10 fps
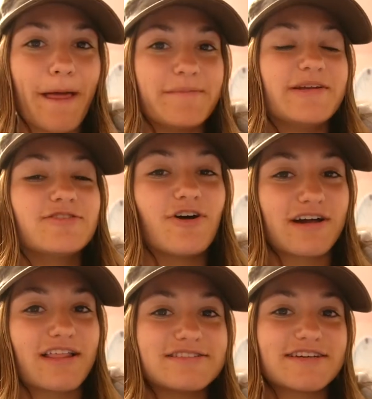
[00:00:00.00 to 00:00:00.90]
I made a Long
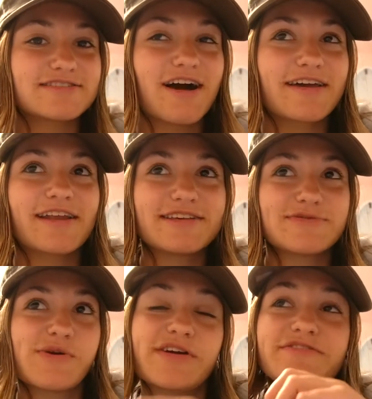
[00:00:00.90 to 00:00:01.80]
Island TikTok, and I
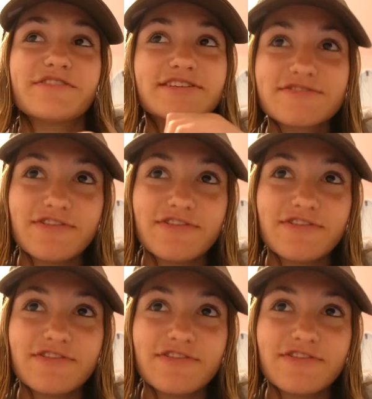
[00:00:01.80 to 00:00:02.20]
swear if this